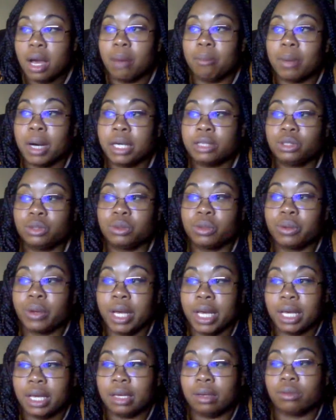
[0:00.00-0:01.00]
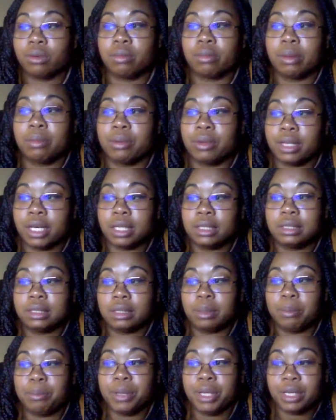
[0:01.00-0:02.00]
Module 8, remember, that's
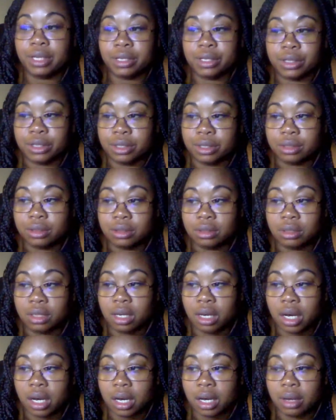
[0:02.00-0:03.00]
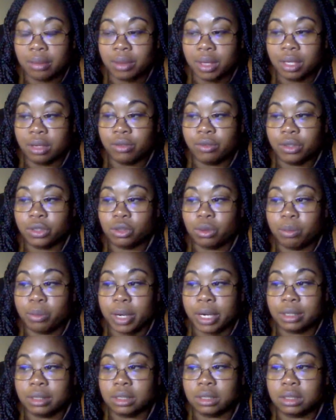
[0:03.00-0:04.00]
the peer individual
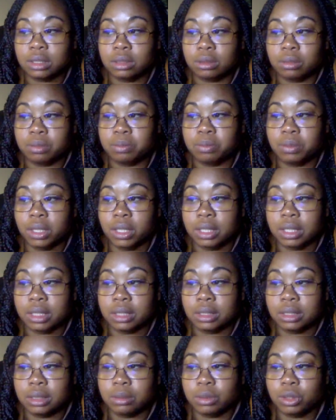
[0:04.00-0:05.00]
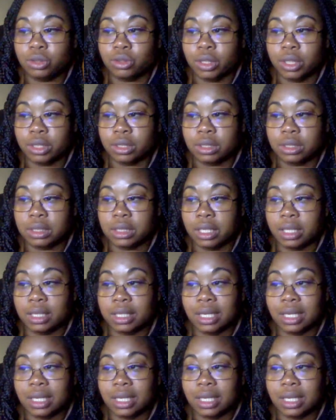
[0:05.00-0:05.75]
practice to demonstrate understanding.